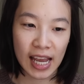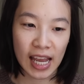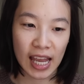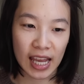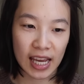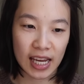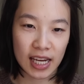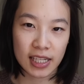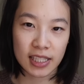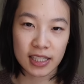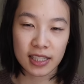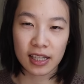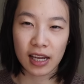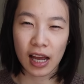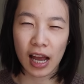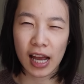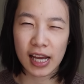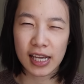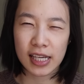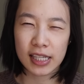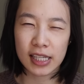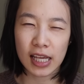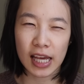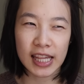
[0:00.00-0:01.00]
And
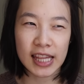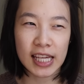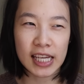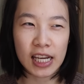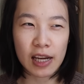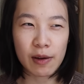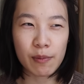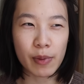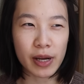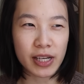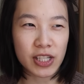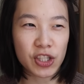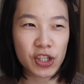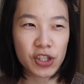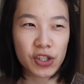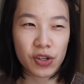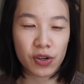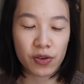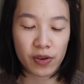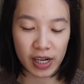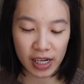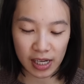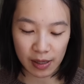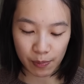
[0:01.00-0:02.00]
I think I mentioned
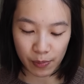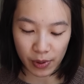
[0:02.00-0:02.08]
already,